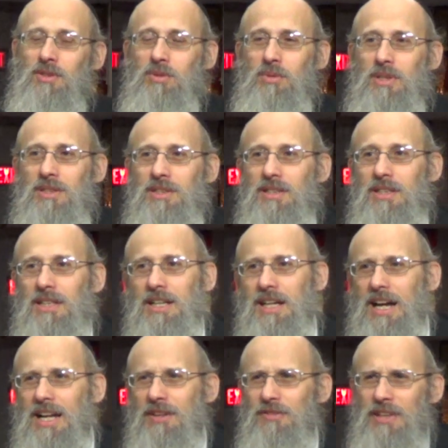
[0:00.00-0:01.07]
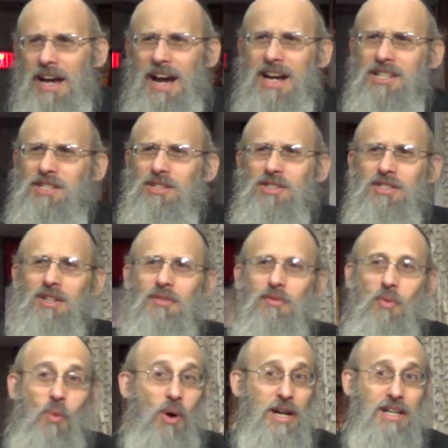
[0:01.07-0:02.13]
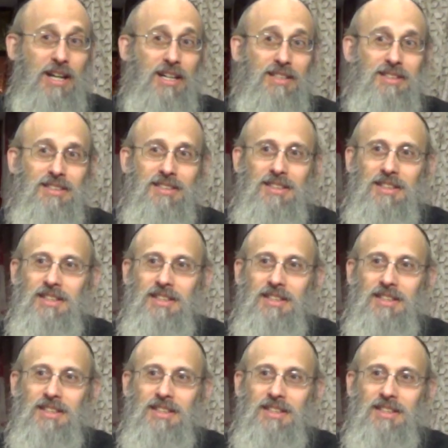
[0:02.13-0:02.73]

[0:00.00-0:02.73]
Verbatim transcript: to do it. And if you ask yourself, why not?